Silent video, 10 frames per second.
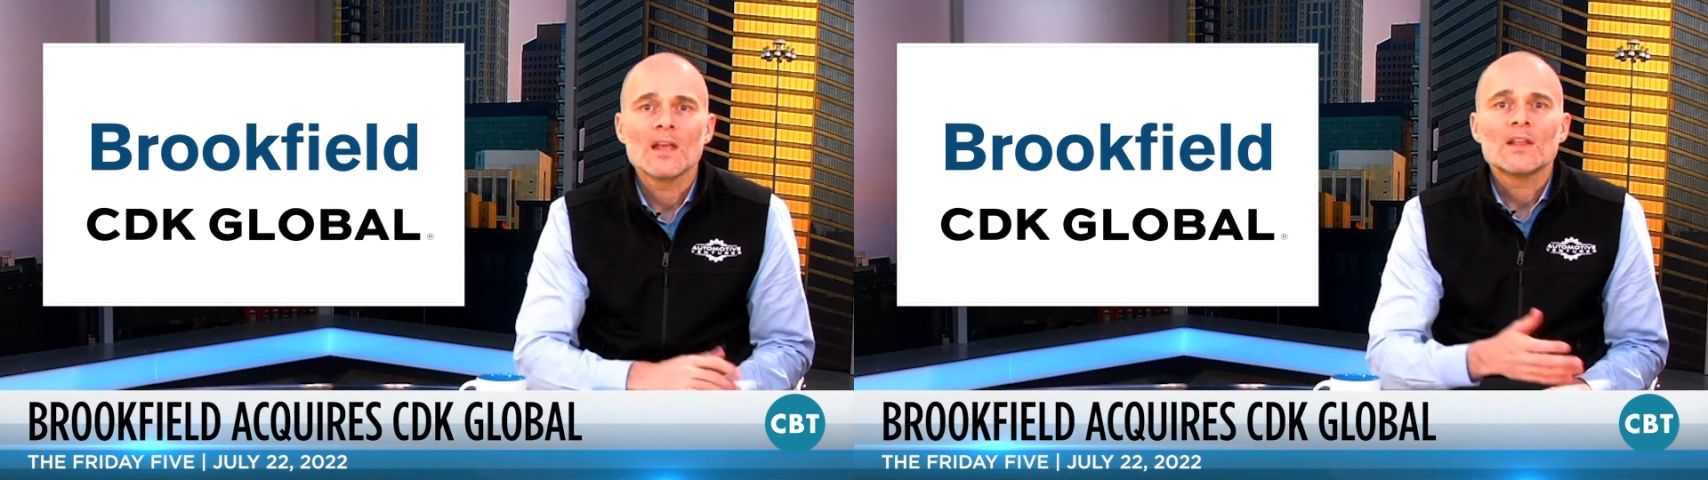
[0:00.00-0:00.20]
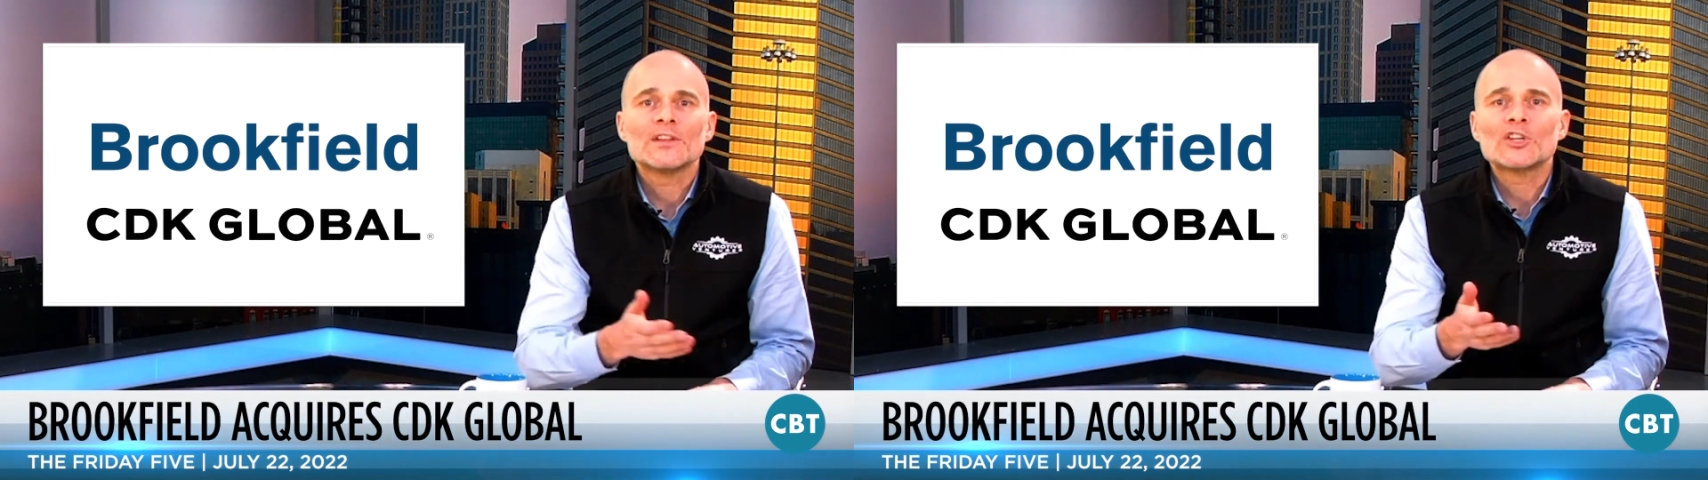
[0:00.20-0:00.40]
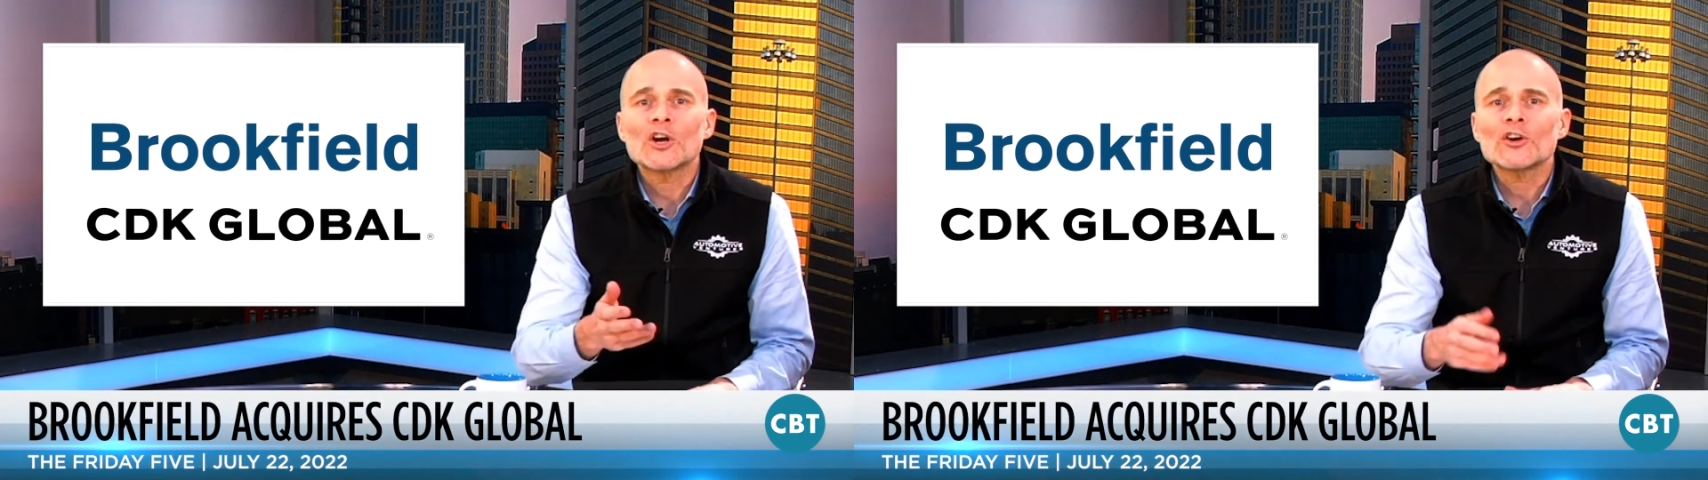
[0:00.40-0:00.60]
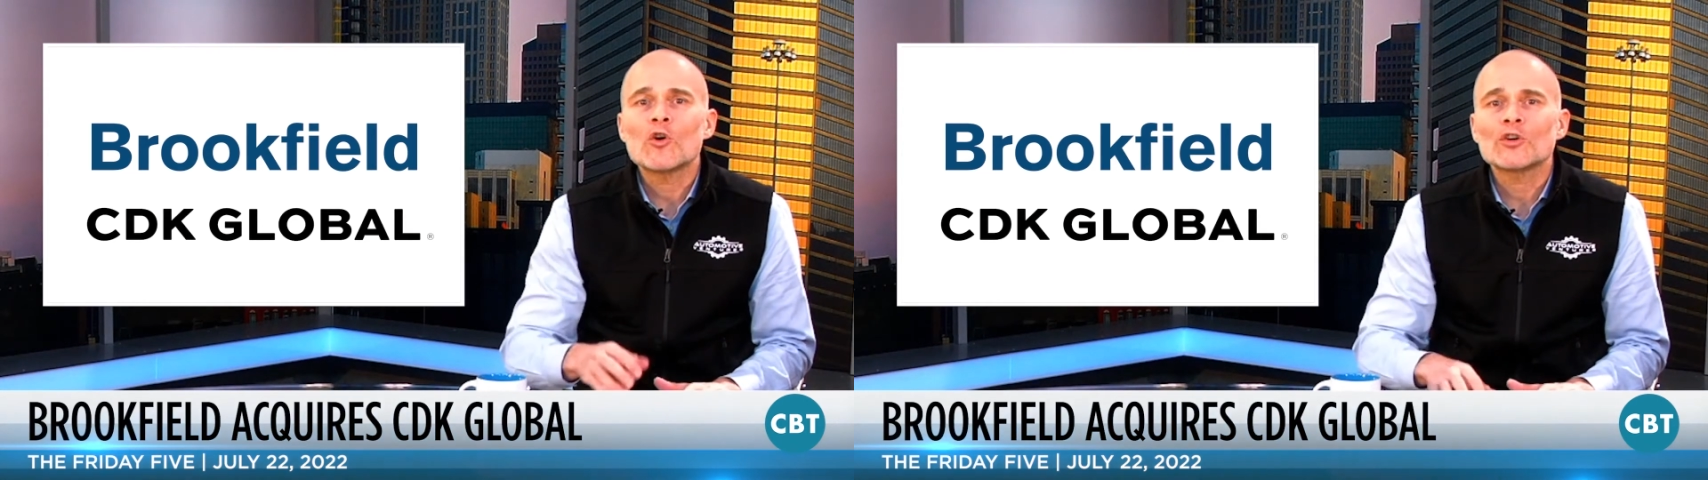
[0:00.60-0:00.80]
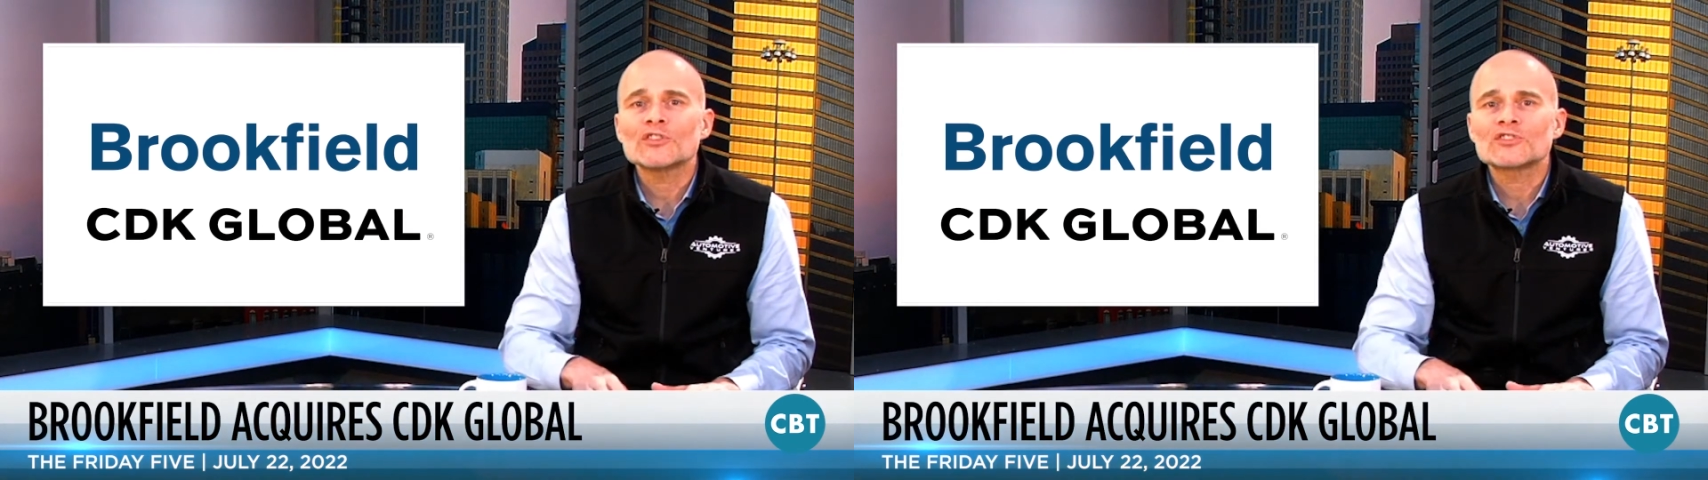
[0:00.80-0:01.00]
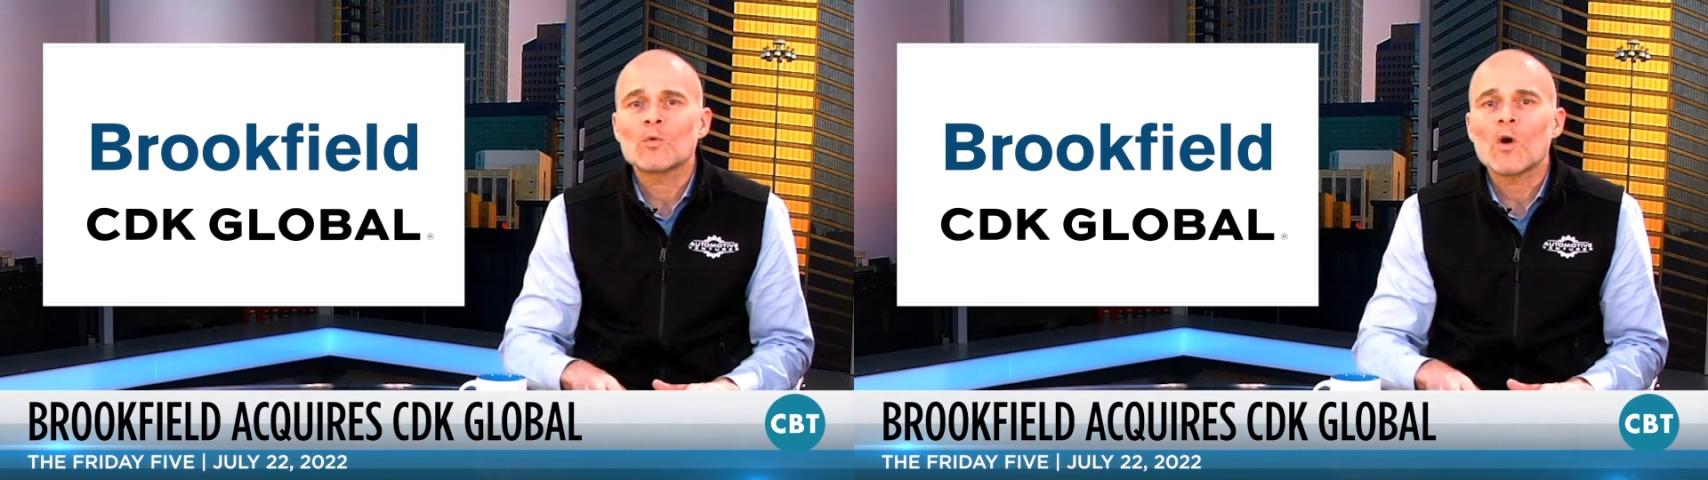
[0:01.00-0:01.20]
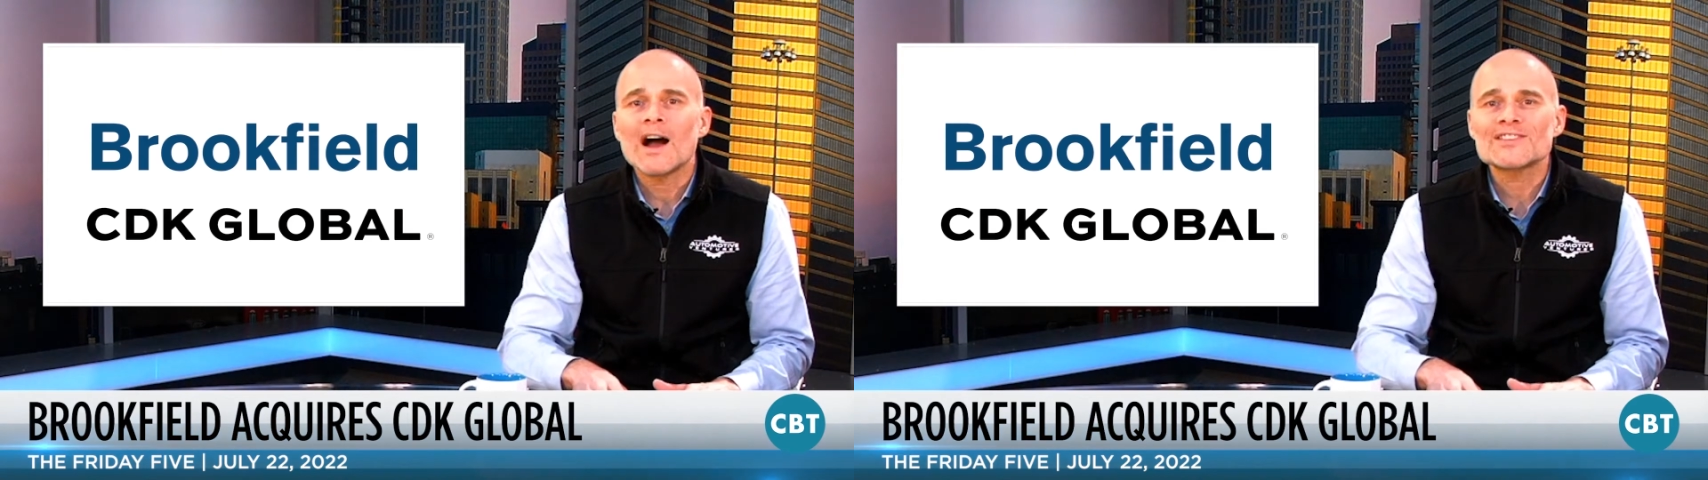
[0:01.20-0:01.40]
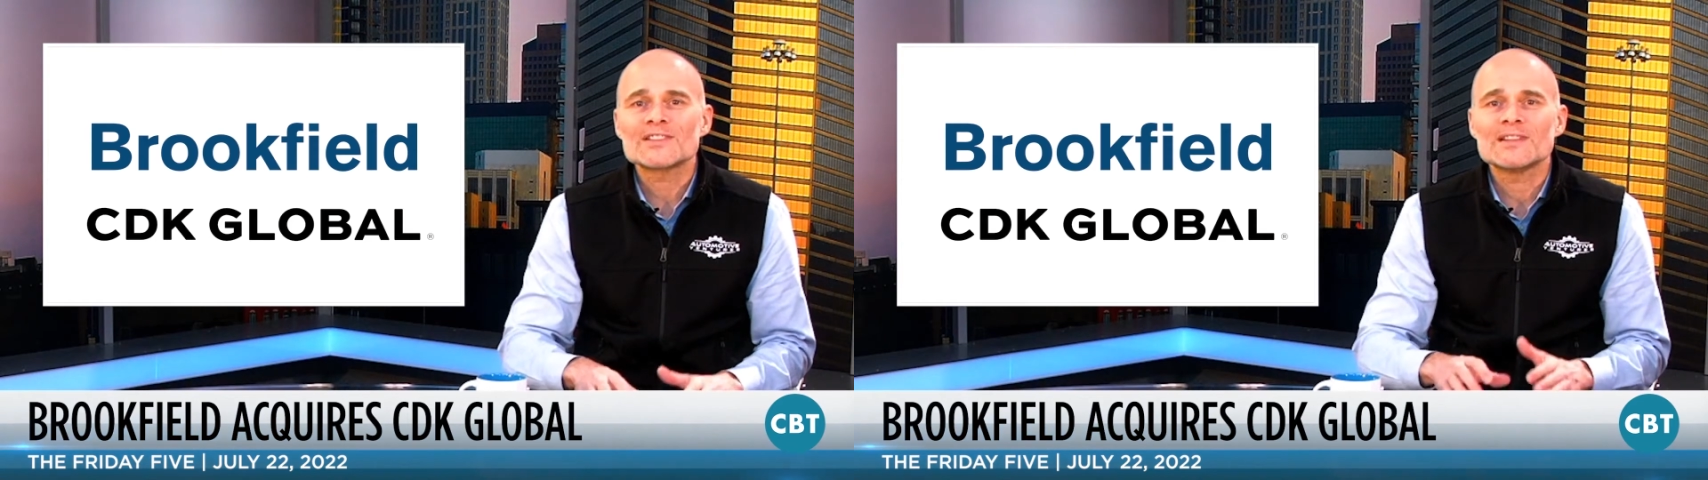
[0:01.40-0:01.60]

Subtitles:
The dark horse to watch in the